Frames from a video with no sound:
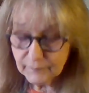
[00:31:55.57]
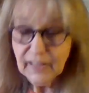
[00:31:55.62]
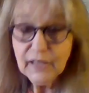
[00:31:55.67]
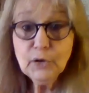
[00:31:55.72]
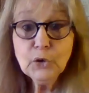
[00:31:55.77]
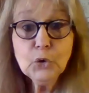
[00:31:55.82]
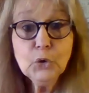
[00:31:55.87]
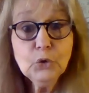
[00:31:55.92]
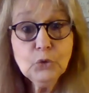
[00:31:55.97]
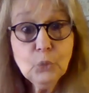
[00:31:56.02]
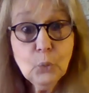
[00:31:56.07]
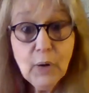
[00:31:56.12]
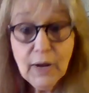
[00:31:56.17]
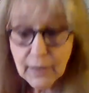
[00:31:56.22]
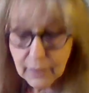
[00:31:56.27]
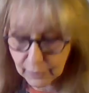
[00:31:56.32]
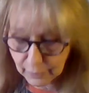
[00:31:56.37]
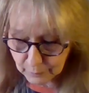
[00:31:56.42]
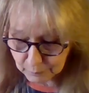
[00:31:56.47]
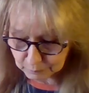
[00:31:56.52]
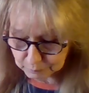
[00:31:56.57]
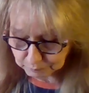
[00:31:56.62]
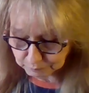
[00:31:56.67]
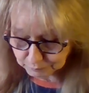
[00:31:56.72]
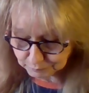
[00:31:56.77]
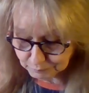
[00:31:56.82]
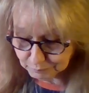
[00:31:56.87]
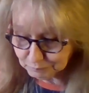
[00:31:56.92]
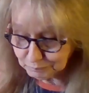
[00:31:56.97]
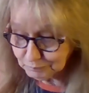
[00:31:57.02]
in a good way.
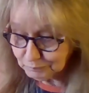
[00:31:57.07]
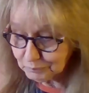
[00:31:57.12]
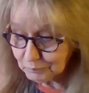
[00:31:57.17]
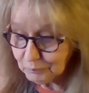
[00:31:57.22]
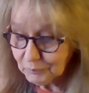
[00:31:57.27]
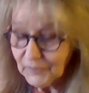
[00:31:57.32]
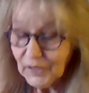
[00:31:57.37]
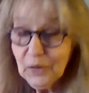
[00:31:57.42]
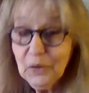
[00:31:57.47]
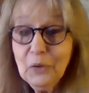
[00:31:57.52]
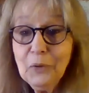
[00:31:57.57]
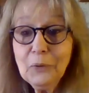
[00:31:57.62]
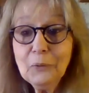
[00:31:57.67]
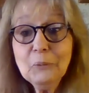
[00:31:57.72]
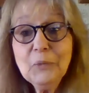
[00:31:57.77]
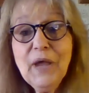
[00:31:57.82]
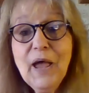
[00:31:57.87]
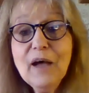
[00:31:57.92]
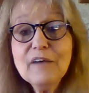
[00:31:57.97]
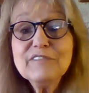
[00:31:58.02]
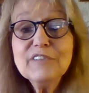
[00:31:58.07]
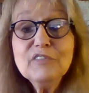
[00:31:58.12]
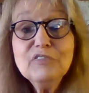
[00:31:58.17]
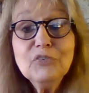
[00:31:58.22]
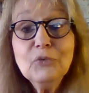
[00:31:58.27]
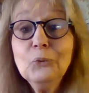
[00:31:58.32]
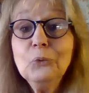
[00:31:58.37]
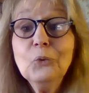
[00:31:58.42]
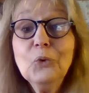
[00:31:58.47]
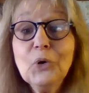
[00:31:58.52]
We have the
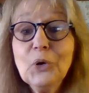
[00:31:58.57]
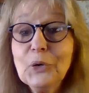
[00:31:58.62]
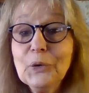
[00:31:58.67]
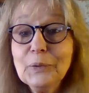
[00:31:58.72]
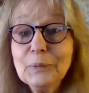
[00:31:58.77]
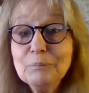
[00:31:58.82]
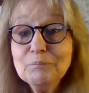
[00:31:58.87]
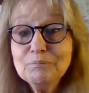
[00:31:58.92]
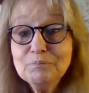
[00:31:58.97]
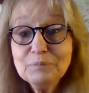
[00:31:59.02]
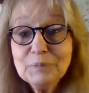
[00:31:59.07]
Fool card.